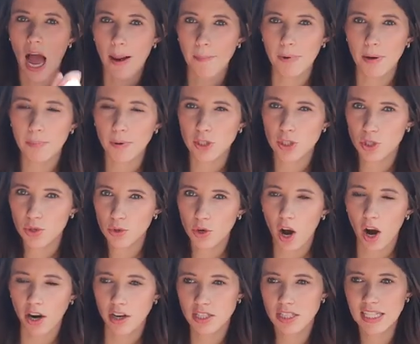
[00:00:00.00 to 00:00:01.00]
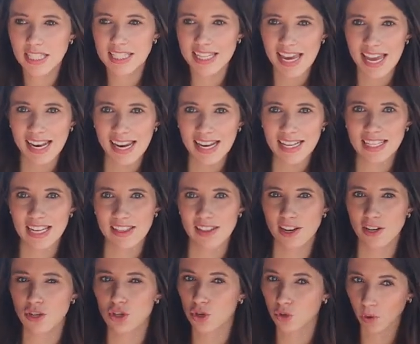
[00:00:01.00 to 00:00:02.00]
I'm gonna put two car seats in it and
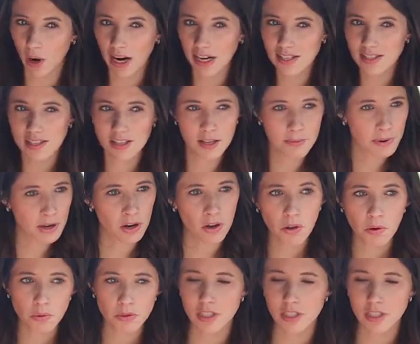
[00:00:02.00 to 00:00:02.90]
then try to sit in the middle.